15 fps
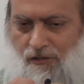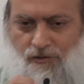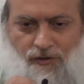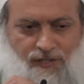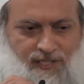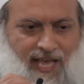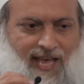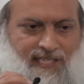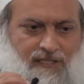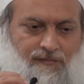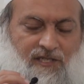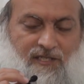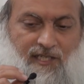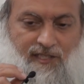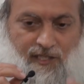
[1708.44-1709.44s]
So he's
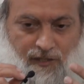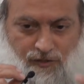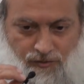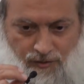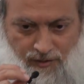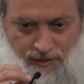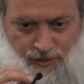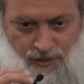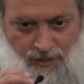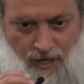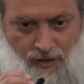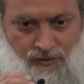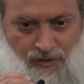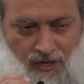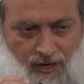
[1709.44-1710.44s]
asking, he said, did you
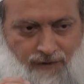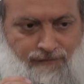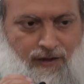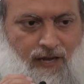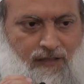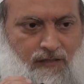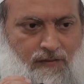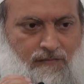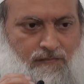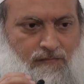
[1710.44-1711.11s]
go to Arafat?